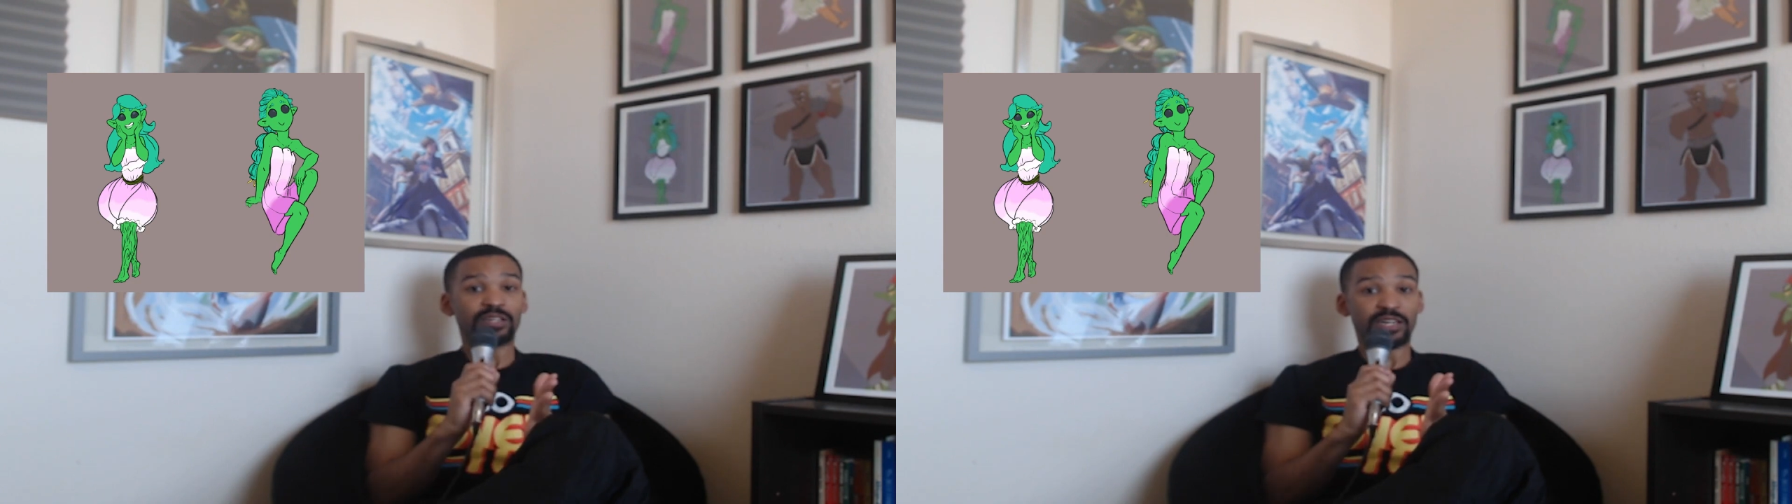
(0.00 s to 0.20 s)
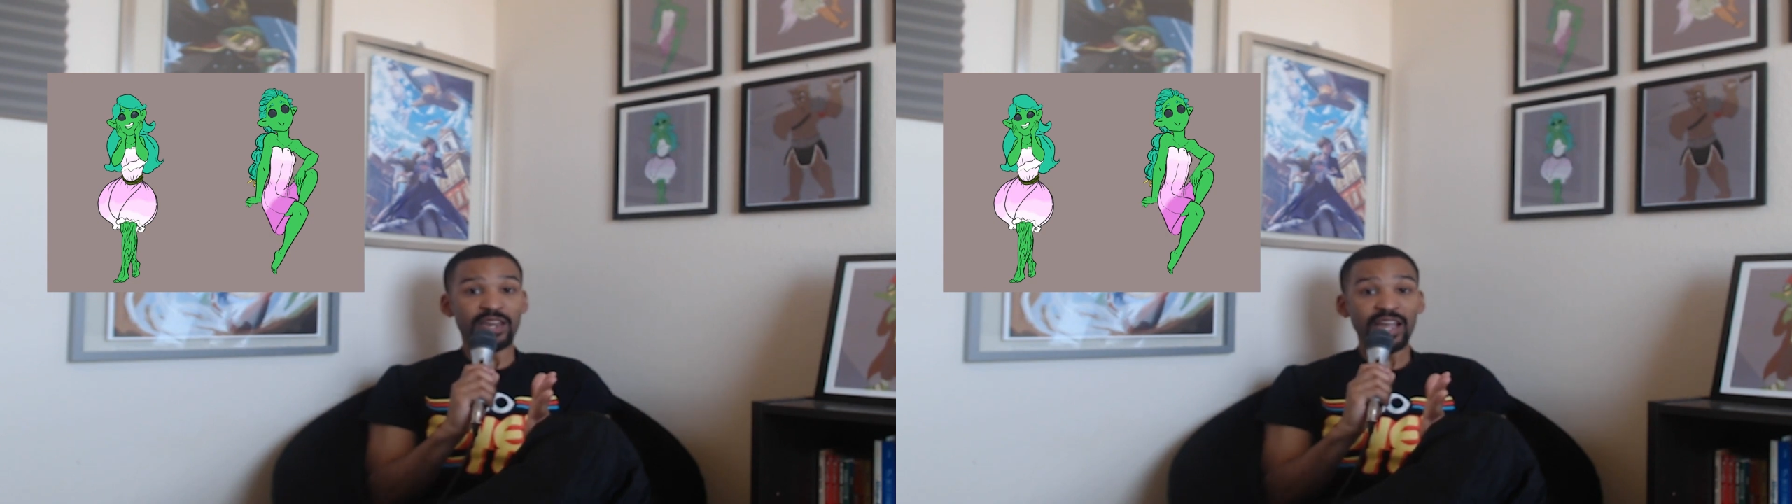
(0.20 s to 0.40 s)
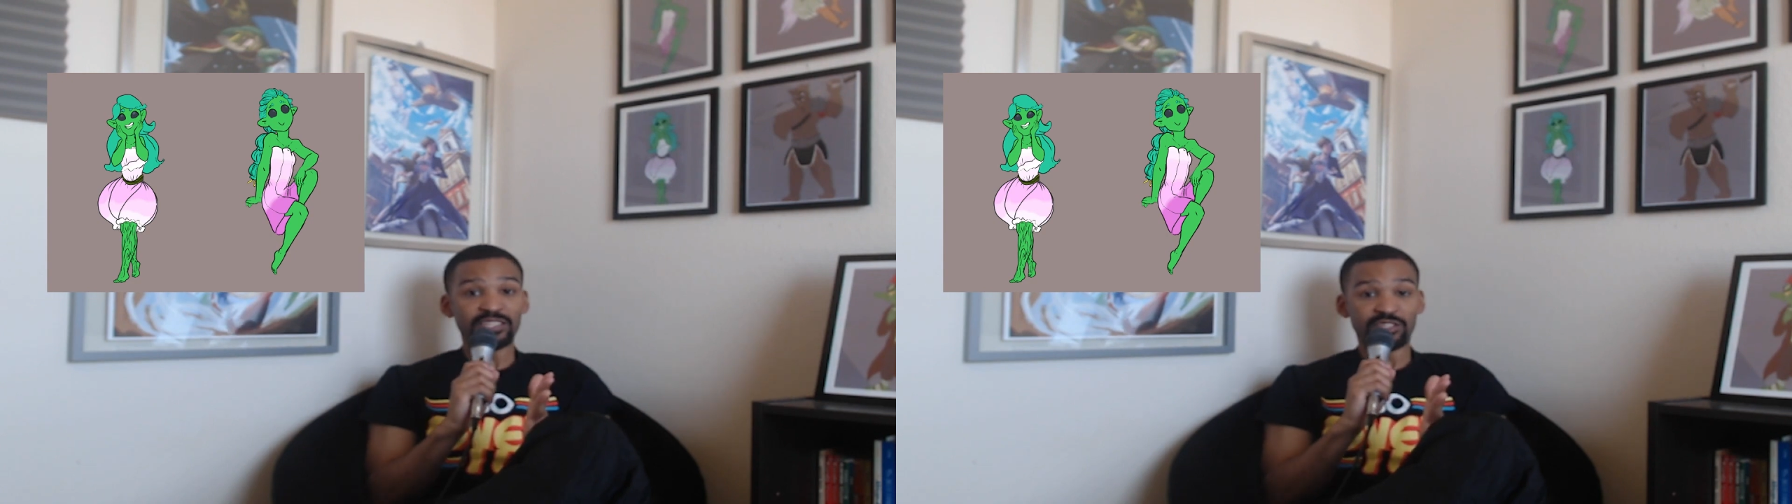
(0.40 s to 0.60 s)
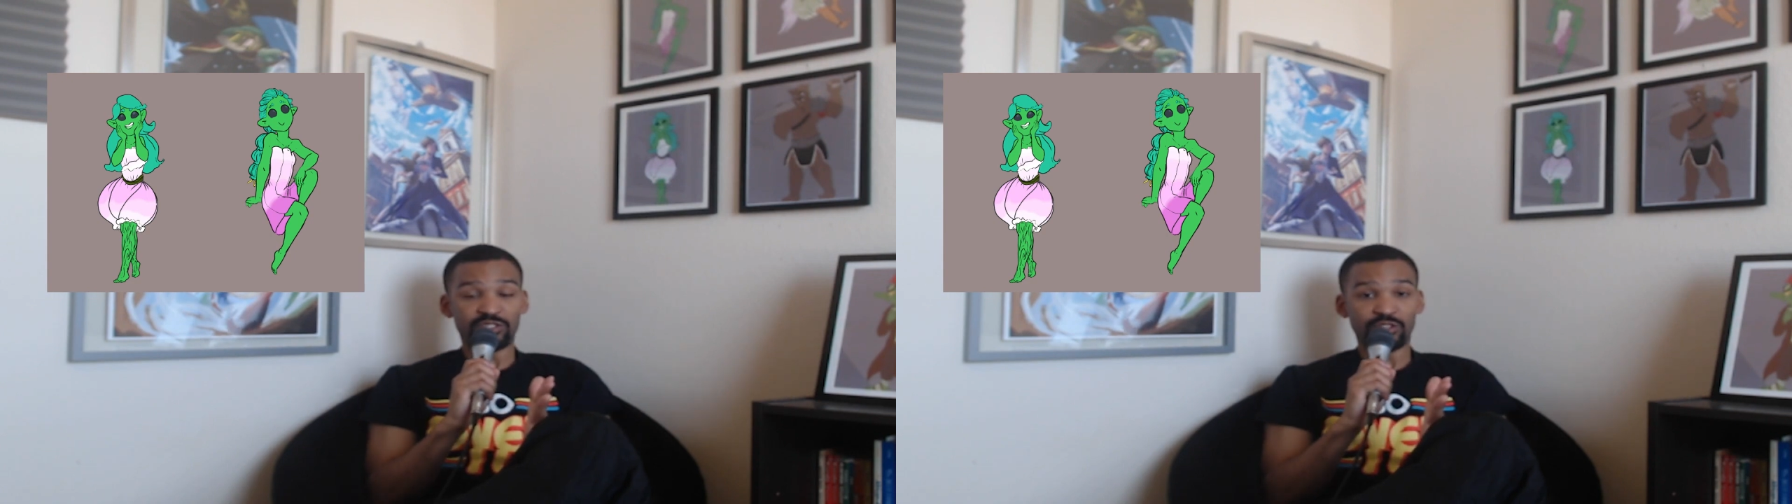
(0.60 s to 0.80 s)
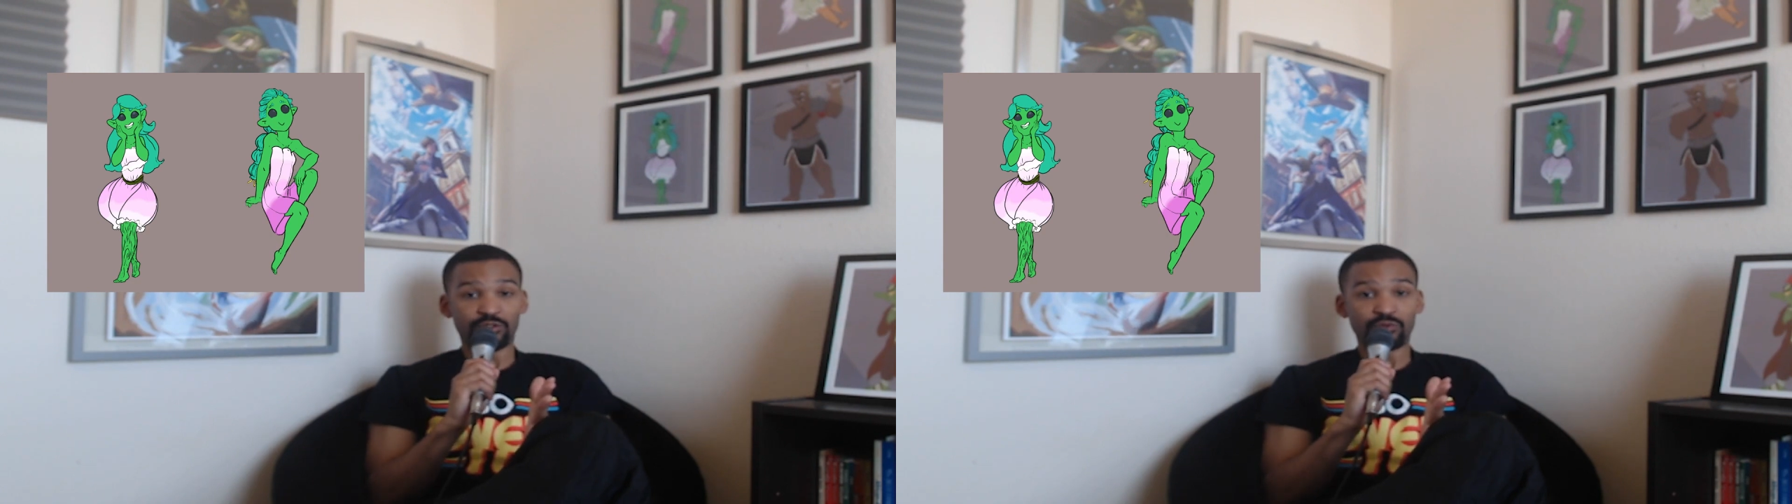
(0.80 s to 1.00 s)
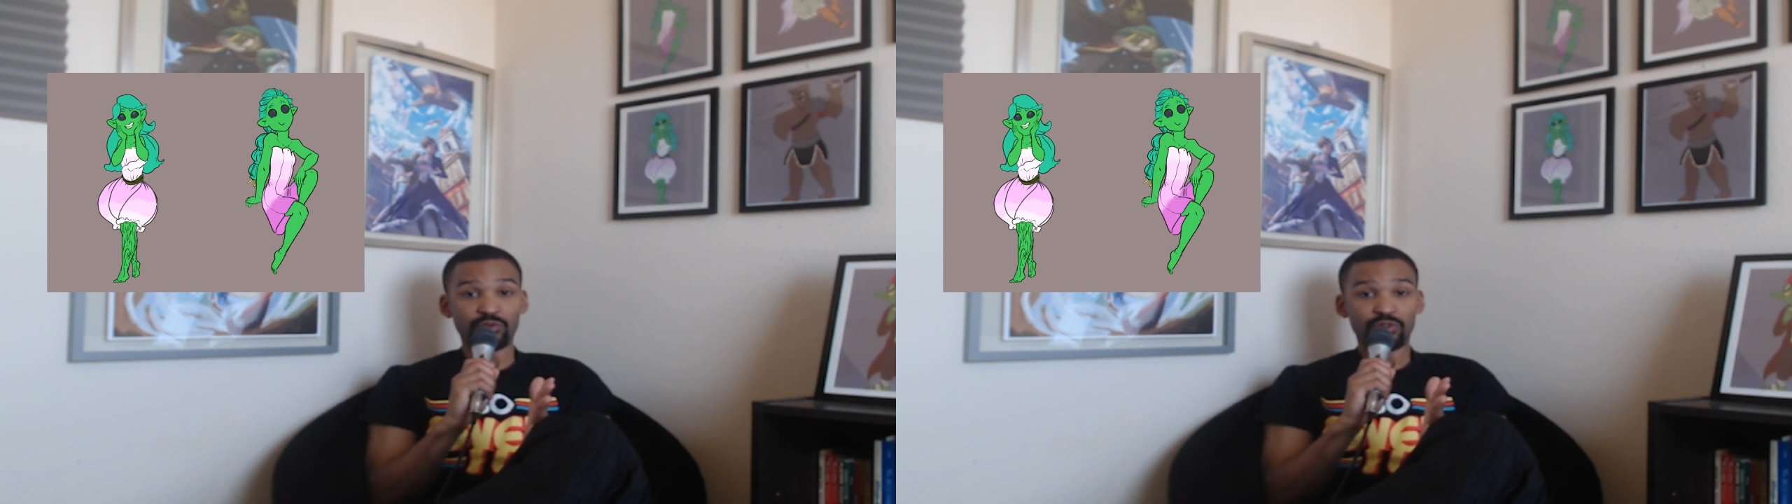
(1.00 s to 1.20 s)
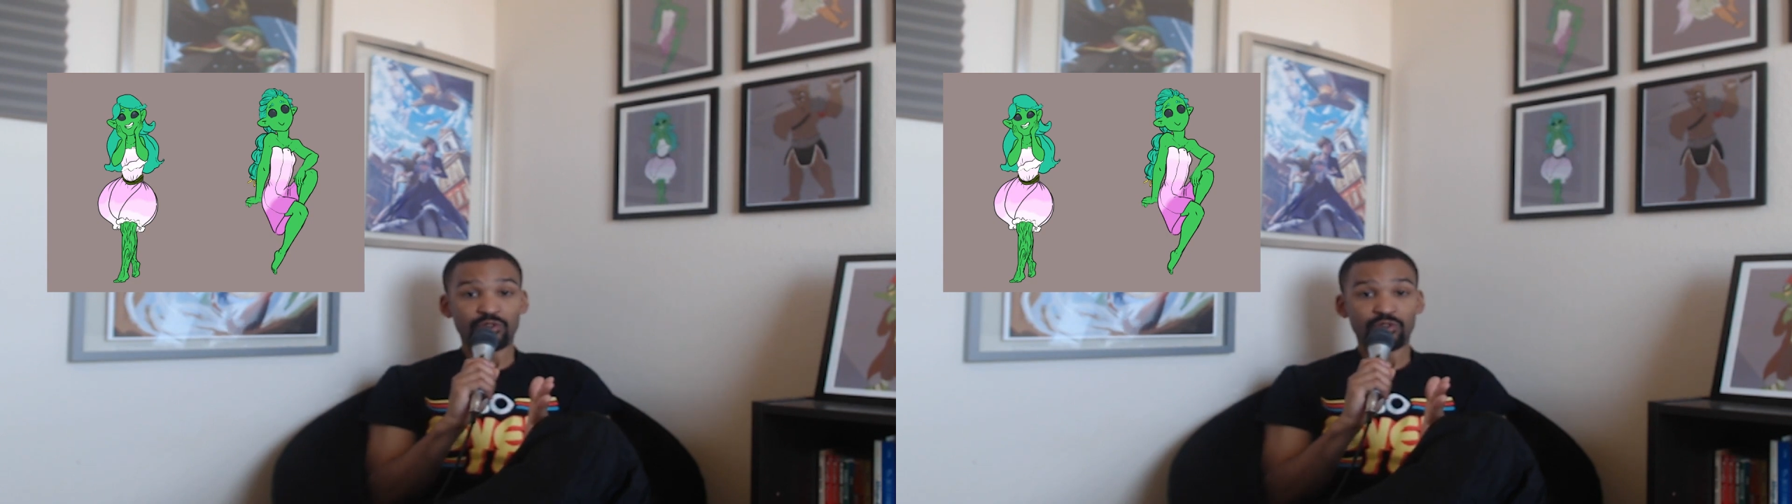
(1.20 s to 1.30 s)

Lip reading: connected to